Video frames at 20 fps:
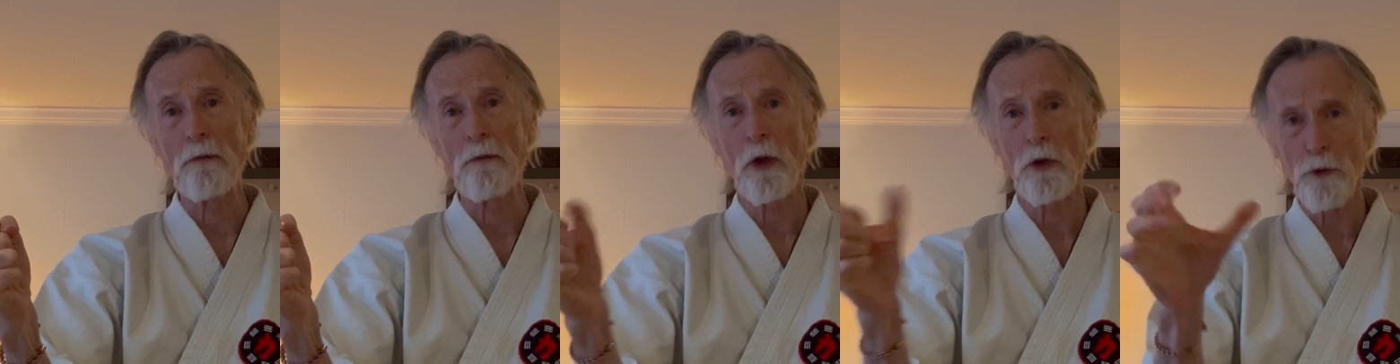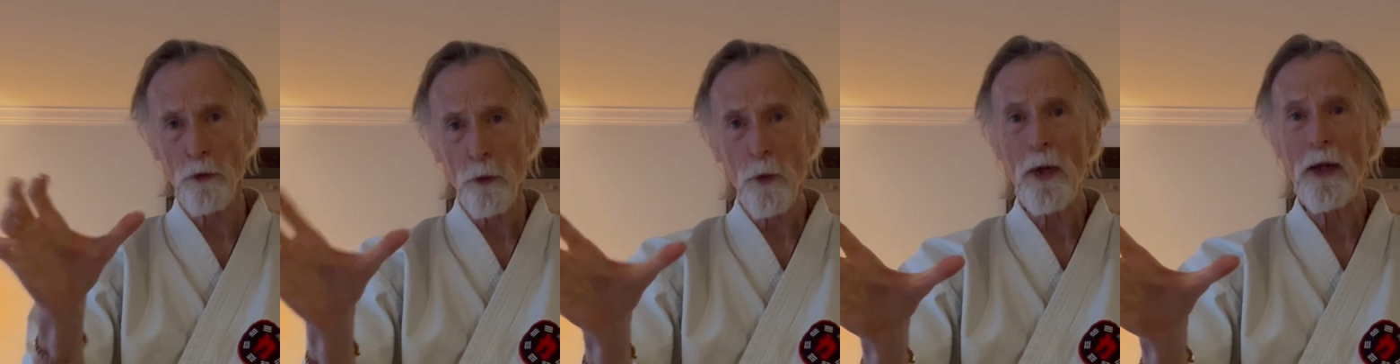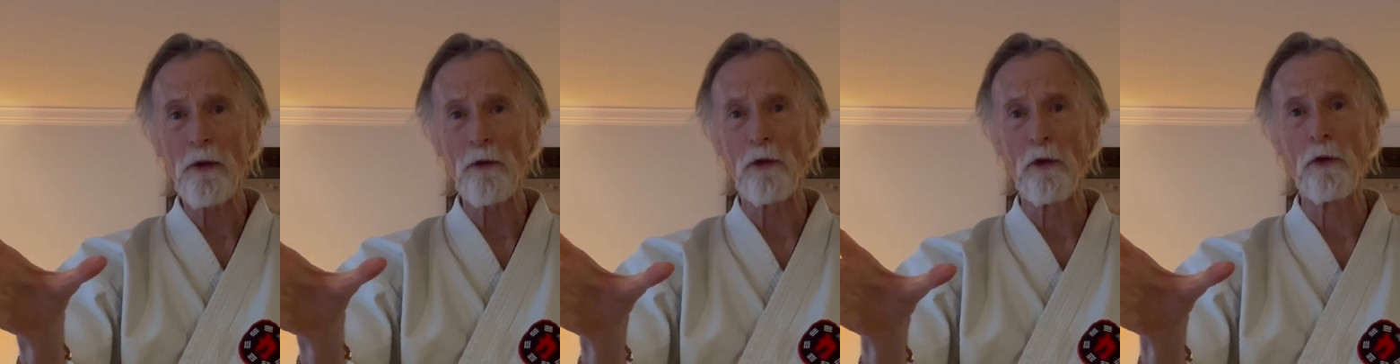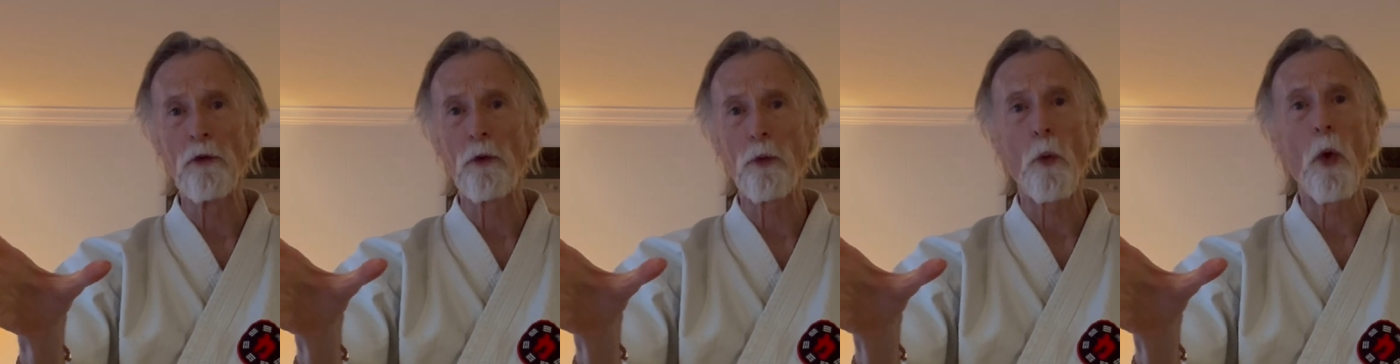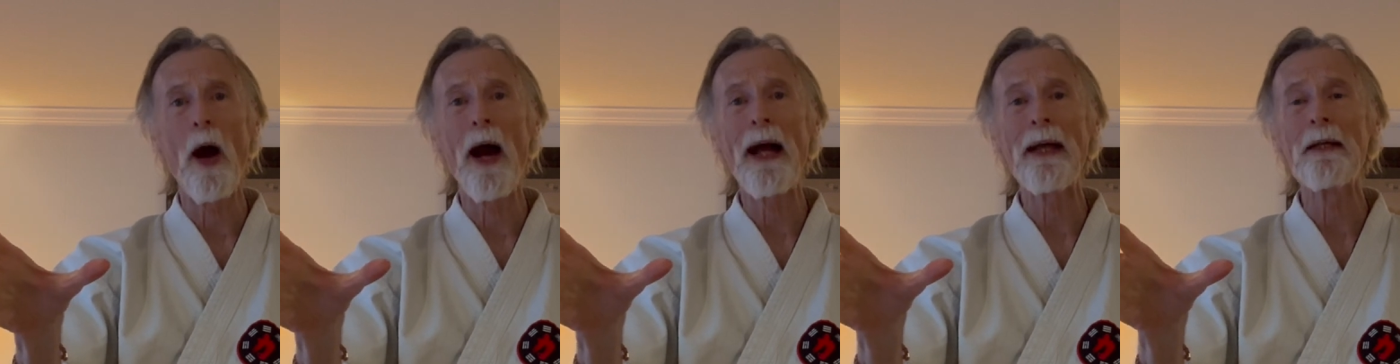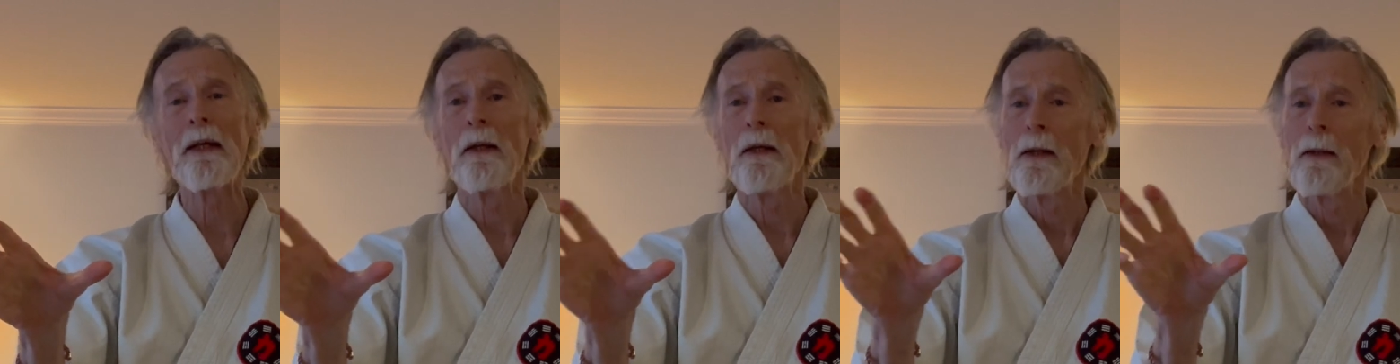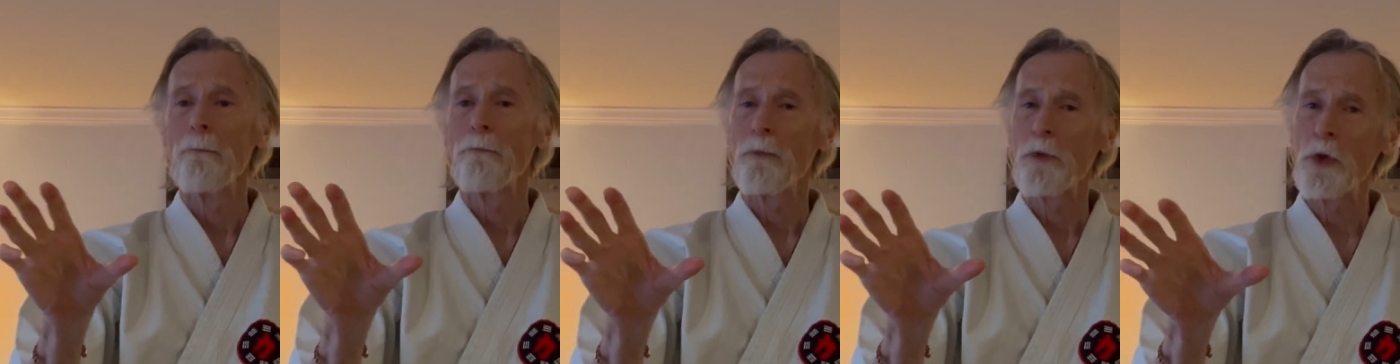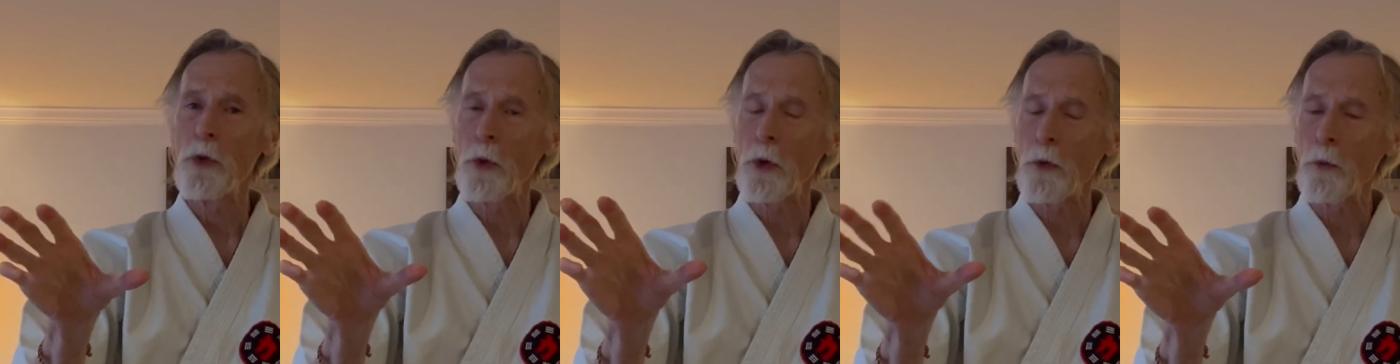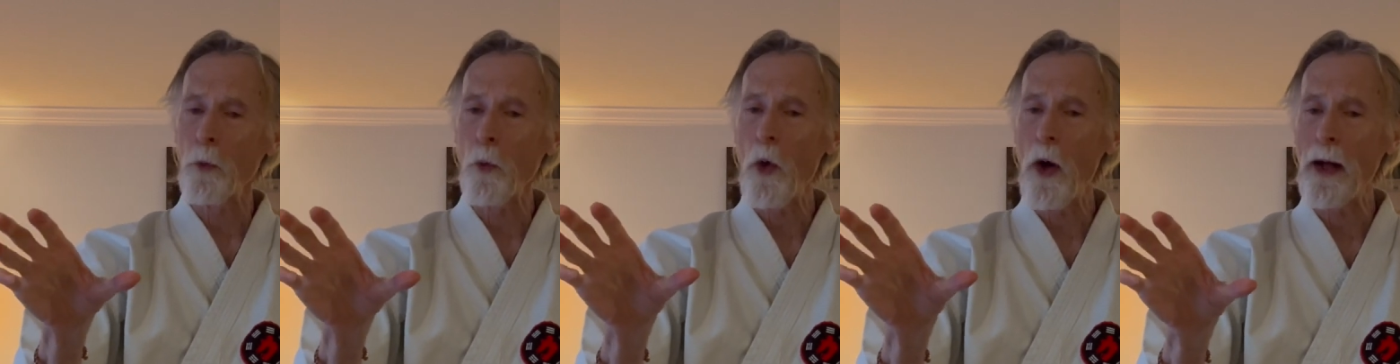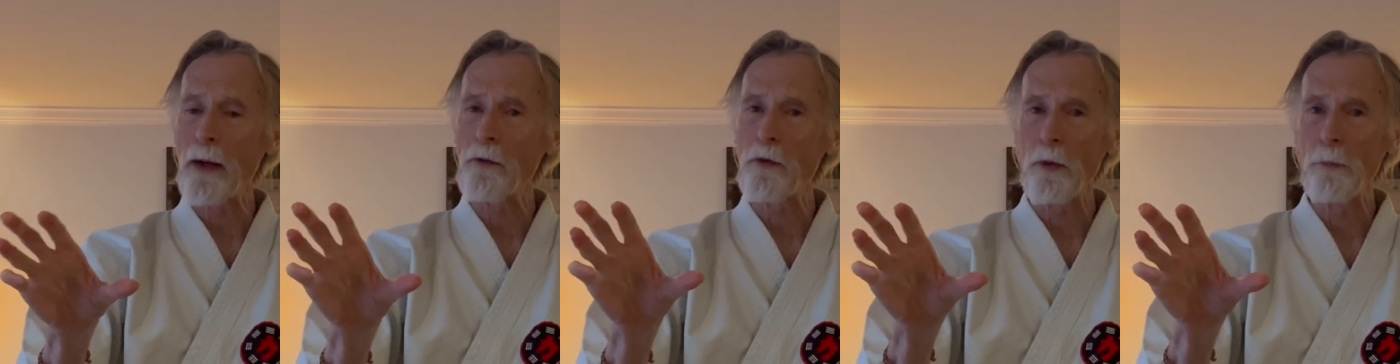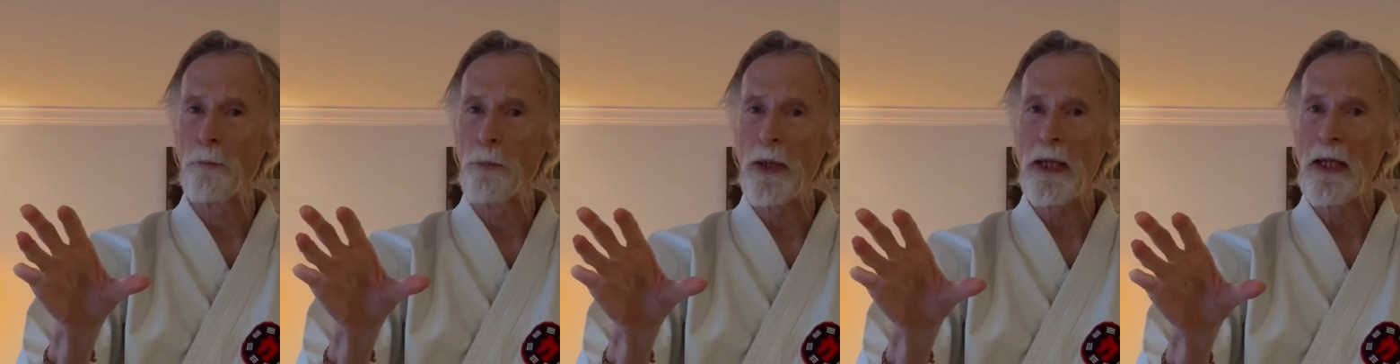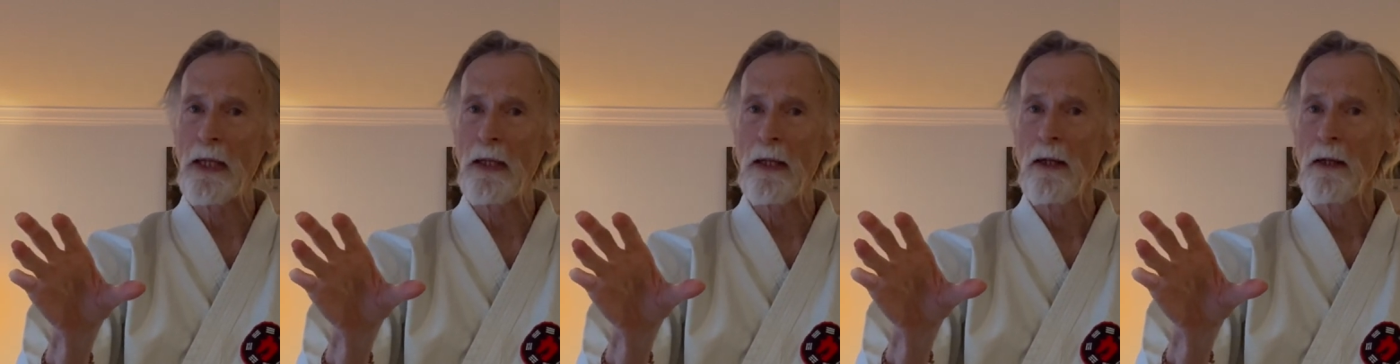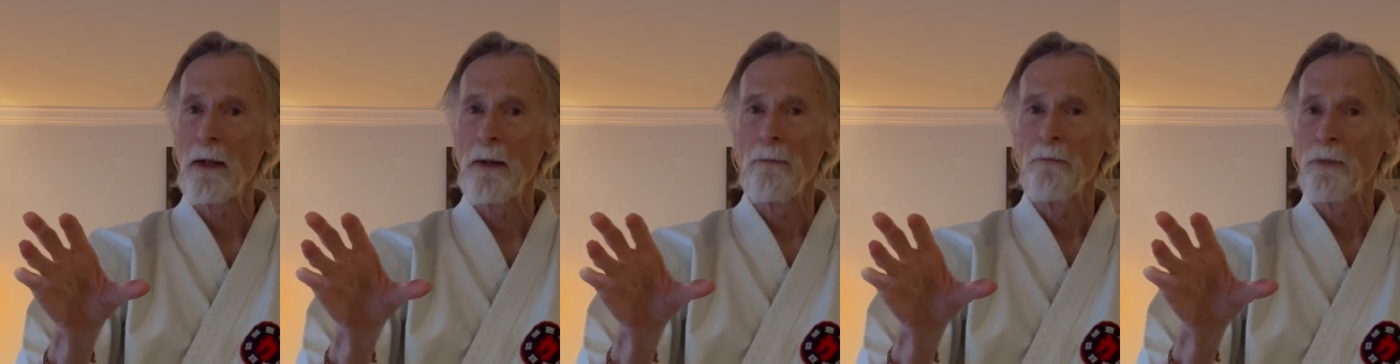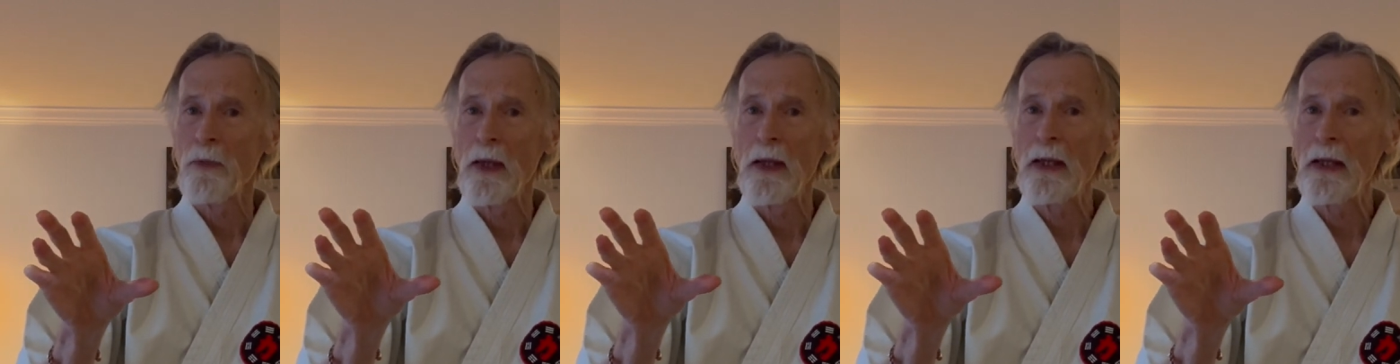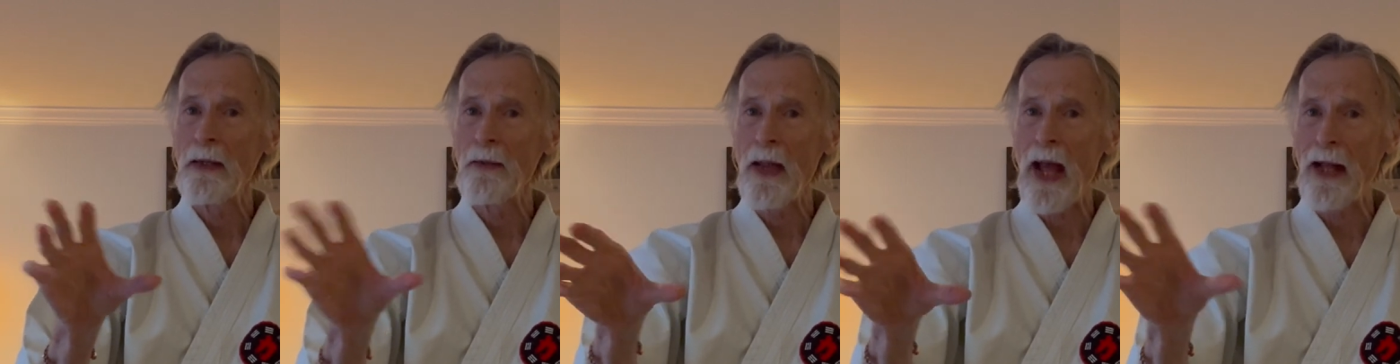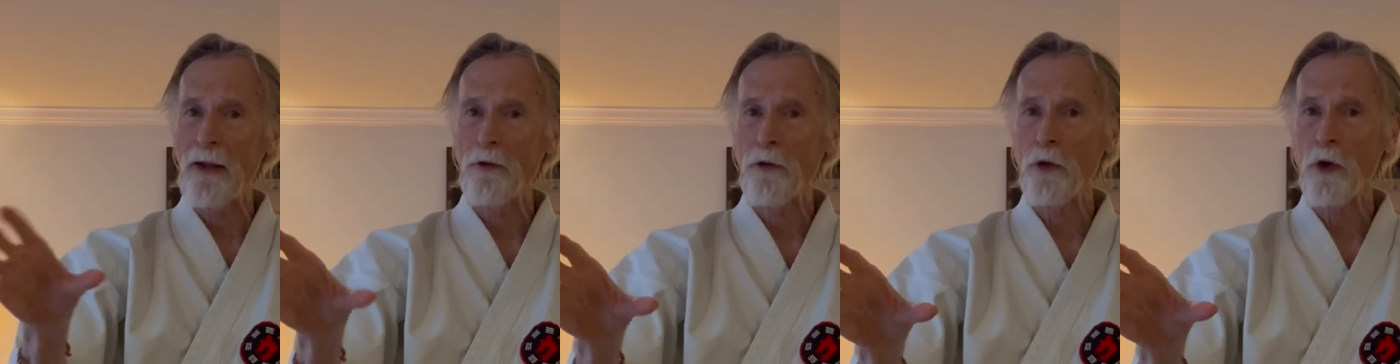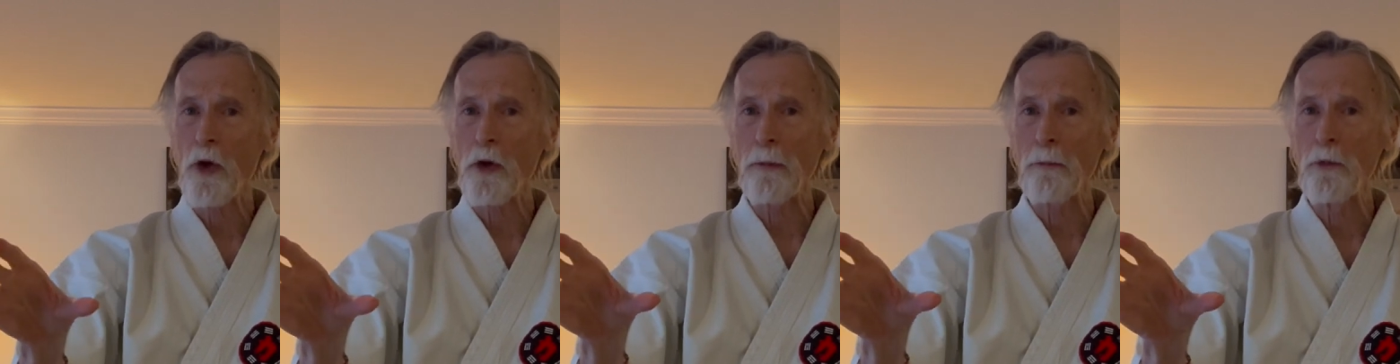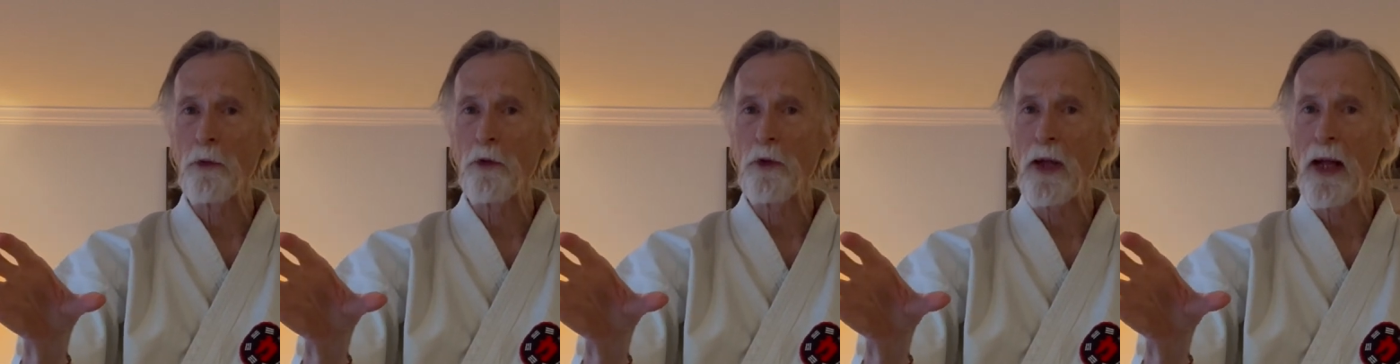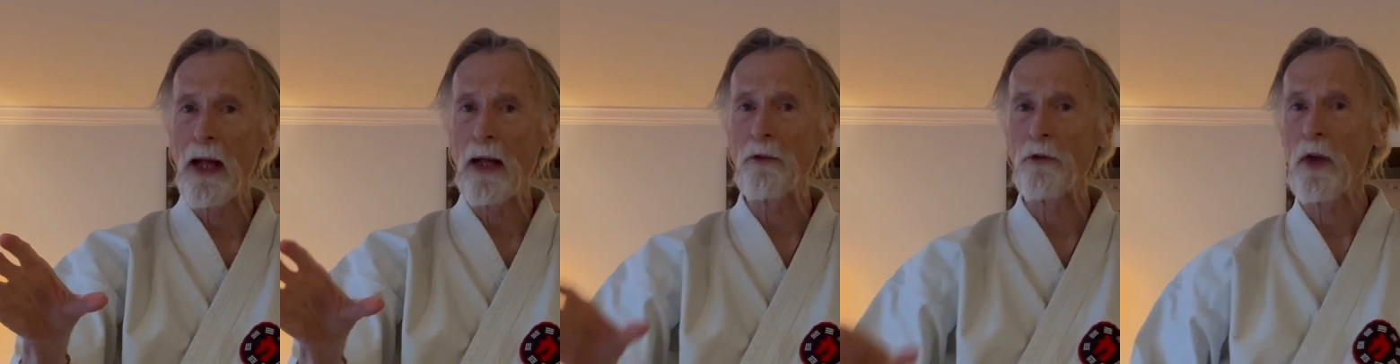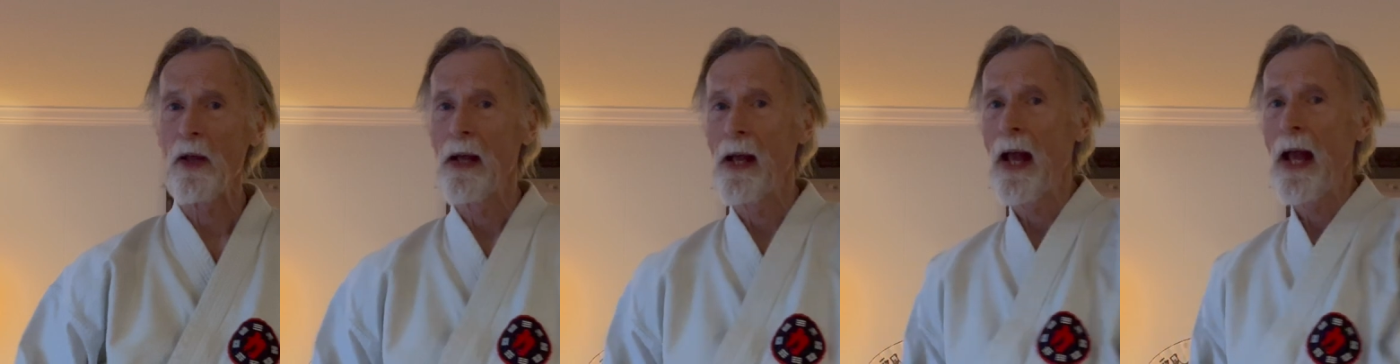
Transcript: There's reasons why you would want to be in that circumstance.